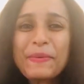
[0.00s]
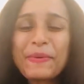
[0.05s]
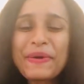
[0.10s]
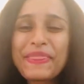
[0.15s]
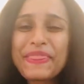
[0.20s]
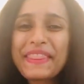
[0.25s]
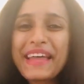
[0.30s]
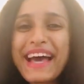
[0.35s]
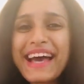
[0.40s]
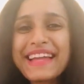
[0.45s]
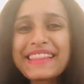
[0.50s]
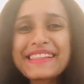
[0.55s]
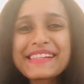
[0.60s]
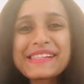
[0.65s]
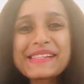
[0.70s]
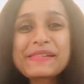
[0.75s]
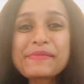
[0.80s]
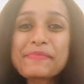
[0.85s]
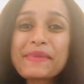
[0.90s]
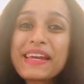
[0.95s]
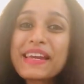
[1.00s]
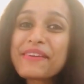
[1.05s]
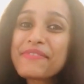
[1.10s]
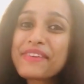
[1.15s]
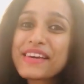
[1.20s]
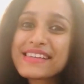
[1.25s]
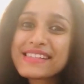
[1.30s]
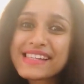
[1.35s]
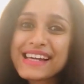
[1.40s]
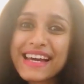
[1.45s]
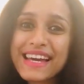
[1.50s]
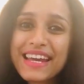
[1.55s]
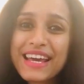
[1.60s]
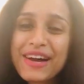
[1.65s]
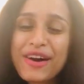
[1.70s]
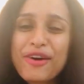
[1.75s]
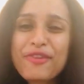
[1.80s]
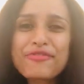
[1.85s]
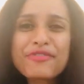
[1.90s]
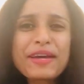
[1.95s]
With that, this is me, Nivea,
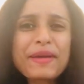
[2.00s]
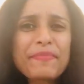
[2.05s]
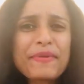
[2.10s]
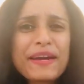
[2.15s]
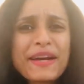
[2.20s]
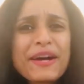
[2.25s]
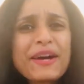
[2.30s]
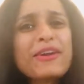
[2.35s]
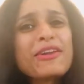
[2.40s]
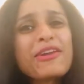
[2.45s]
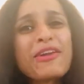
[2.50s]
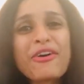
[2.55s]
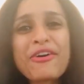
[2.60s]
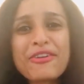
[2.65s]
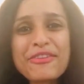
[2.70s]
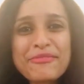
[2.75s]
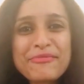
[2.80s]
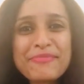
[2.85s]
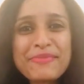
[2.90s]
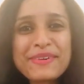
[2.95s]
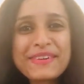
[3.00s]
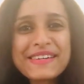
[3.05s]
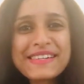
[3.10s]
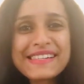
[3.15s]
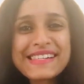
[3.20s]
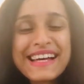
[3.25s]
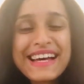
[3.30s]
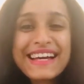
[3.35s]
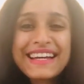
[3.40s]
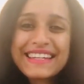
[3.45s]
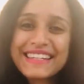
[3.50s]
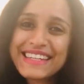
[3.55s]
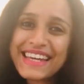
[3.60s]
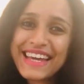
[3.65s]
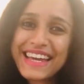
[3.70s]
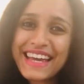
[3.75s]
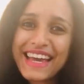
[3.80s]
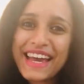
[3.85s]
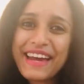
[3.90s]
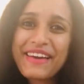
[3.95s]
signing off. Keep reading a lot of books.
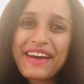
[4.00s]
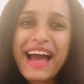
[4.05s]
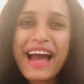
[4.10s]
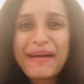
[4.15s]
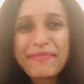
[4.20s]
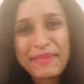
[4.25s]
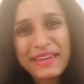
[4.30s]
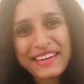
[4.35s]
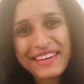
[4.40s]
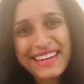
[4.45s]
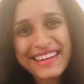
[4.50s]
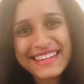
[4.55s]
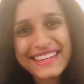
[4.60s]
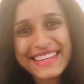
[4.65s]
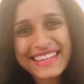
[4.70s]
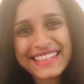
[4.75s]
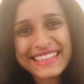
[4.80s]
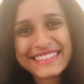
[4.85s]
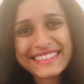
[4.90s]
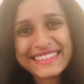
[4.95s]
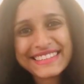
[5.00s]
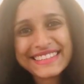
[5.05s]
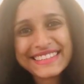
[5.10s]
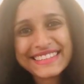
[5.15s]
Take care. Happy reading.